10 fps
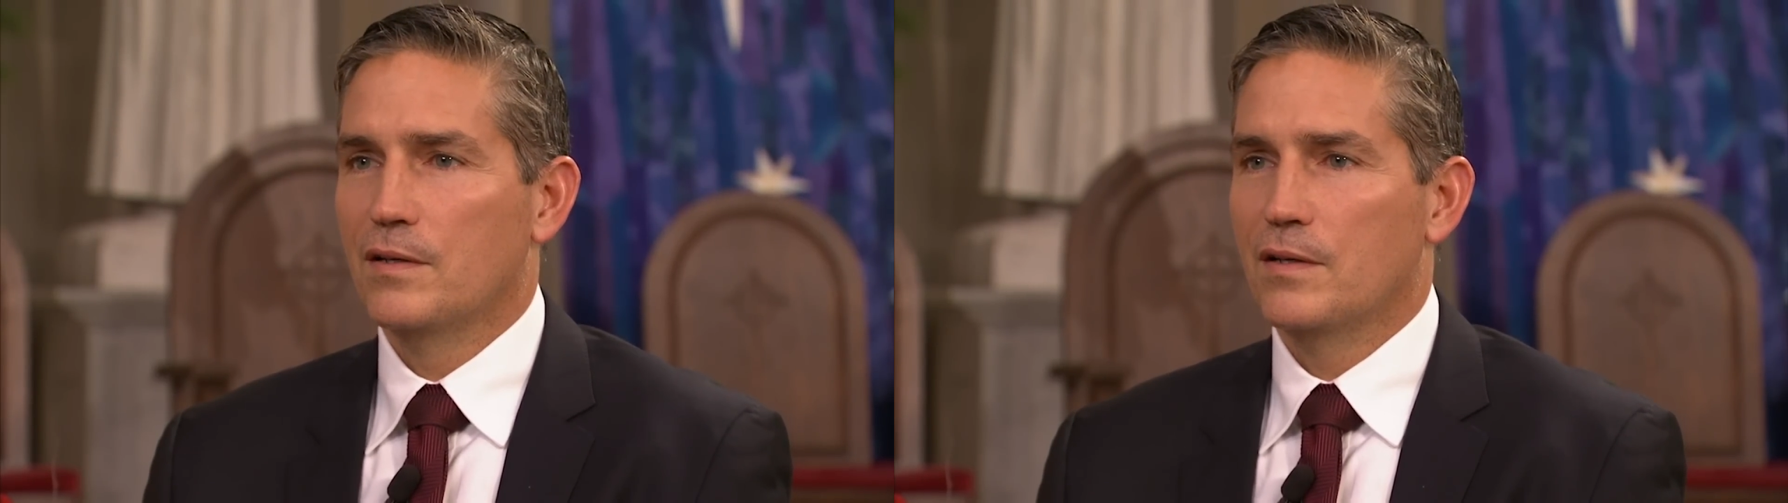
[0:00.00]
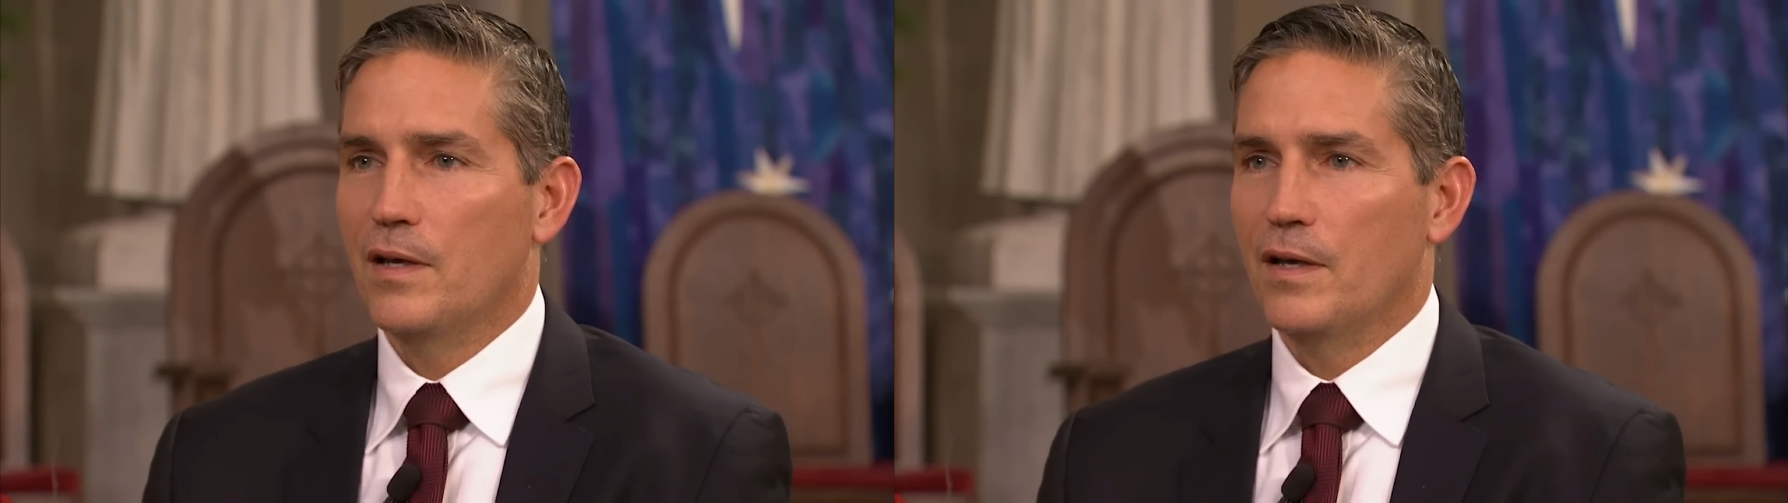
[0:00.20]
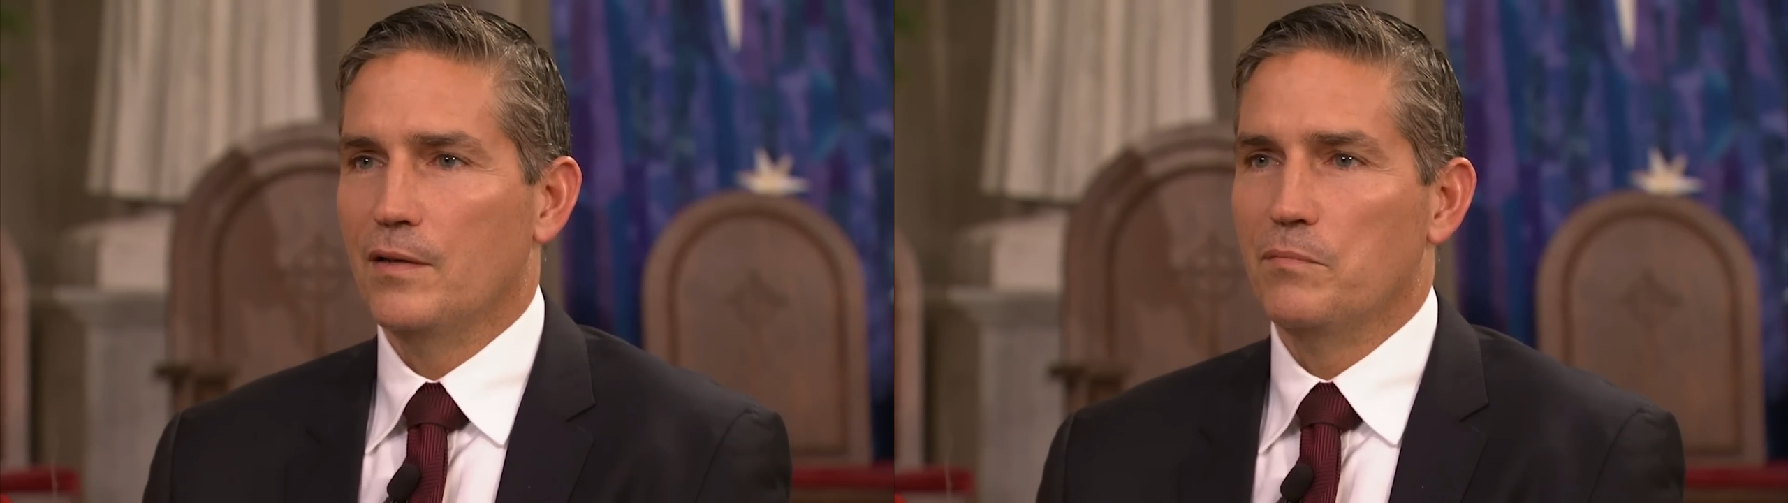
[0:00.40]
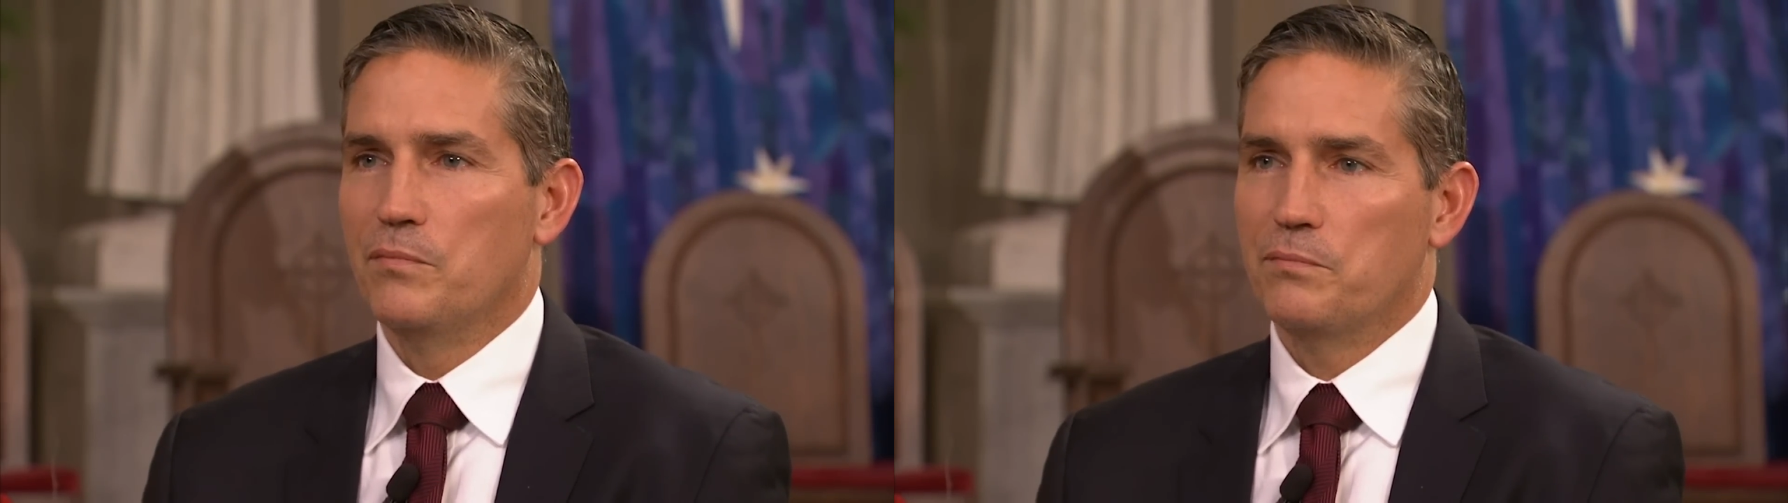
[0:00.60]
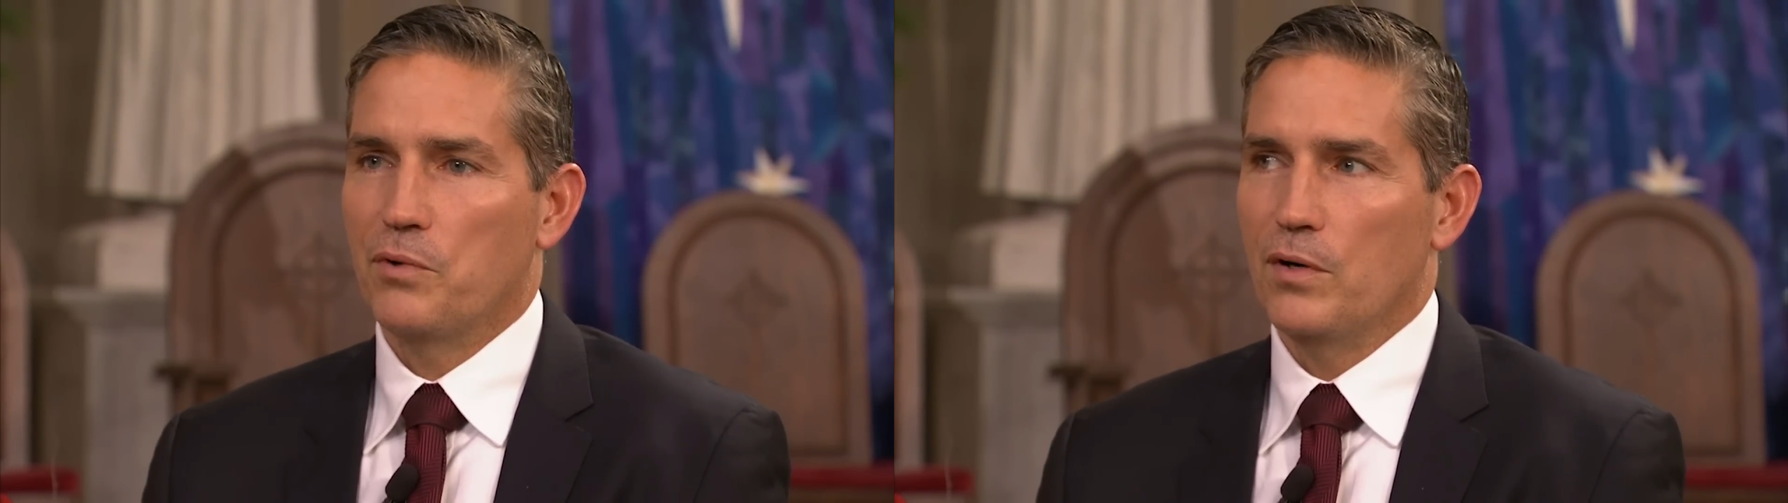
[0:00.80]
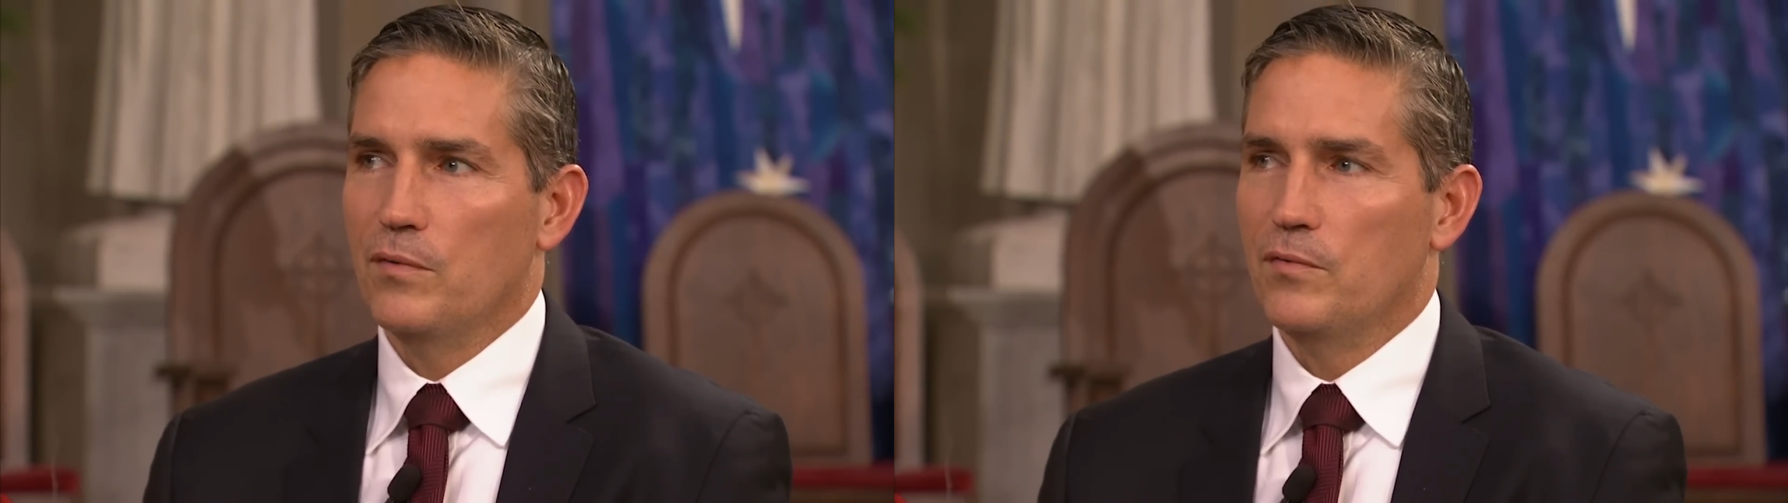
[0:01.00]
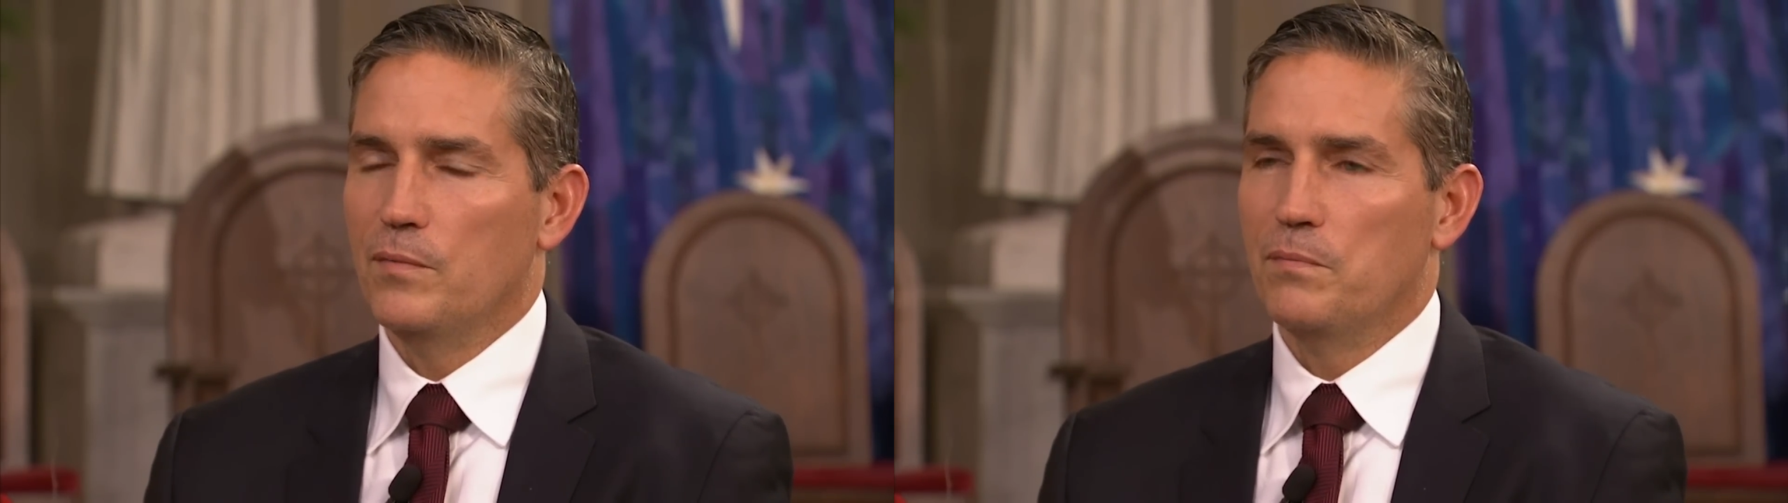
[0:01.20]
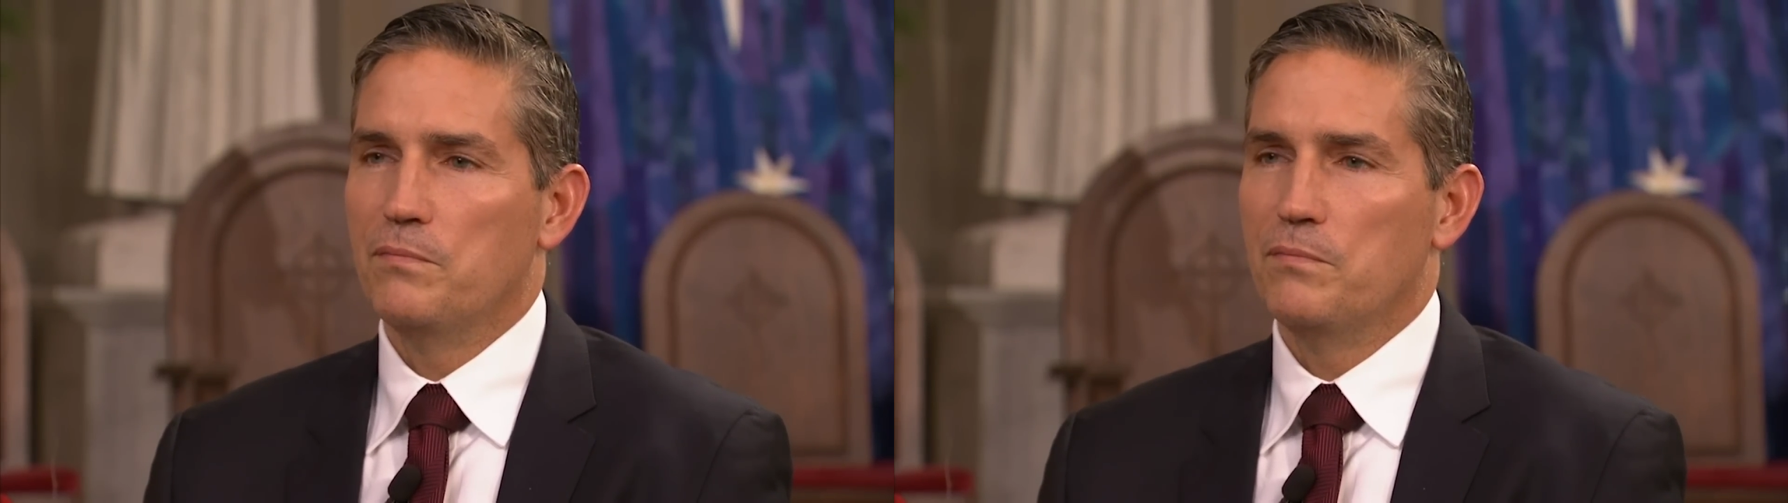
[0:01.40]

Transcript: and part of the